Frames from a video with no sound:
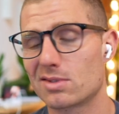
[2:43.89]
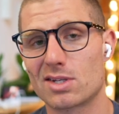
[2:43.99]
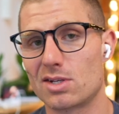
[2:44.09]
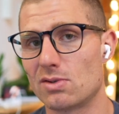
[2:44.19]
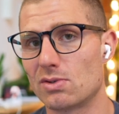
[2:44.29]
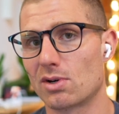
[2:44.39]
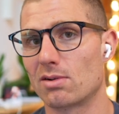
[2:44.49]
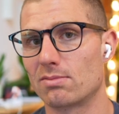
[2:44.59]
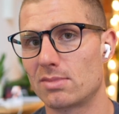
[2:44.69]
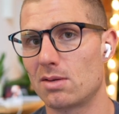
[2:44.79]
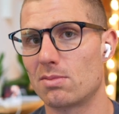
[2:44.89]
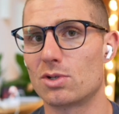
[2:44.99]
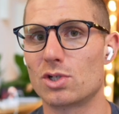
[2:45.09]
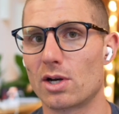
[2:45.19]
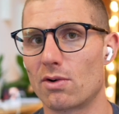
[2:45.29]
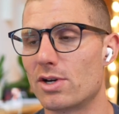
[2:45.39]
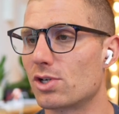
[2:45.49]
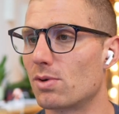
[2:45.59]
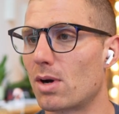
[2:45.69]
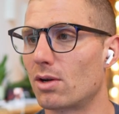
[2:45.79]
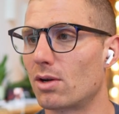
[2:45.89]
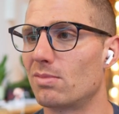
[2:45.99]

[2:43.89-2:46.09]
It's gonna use our image generation model.